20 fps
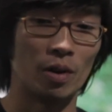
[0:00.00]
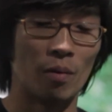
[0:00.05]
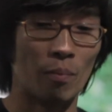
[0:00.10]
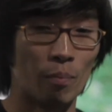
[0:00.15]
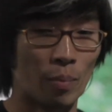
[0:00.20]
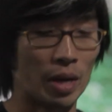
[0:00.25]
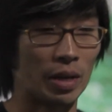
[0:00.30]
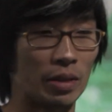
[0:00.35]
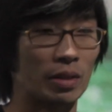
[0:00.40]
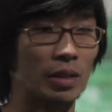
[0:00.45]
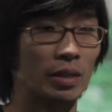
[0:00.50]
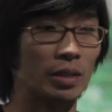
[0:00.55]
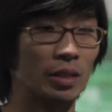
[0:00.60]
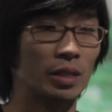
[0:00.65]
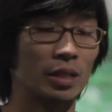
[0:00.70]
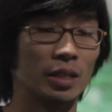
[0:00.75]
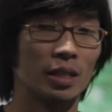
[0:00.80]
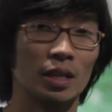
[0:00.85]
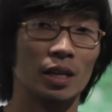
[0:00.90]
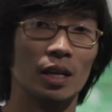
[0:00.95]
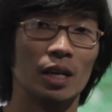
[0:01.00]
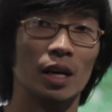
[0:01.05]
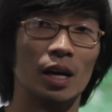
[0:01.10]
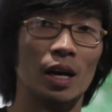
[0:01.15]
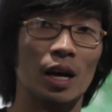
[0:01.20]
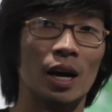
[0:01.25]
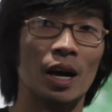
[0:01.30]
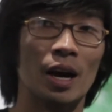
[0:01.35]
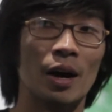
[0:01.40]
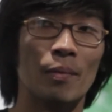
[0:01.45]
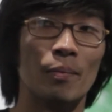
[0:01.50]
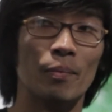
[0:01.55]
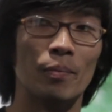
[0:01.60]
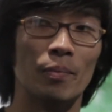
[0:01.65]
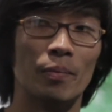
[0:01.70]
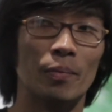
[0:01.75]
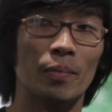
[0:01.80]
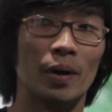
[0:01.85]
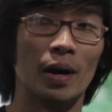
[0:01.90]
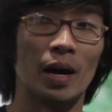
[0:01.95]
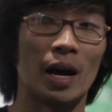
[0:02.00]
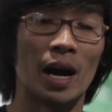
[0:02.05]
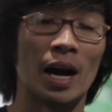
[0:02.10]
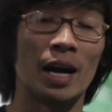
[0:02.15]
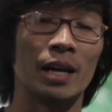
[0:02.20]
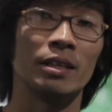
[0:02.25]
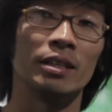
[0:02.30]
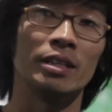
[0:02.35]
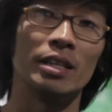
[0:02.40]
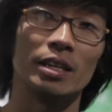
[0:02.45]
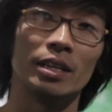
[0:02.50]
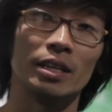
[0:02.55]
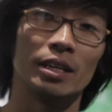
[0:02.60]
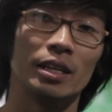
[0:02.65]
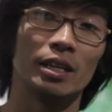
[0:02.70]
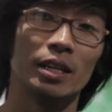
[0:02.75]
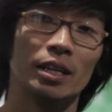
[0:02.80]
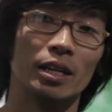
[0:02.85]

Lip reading: make this. I think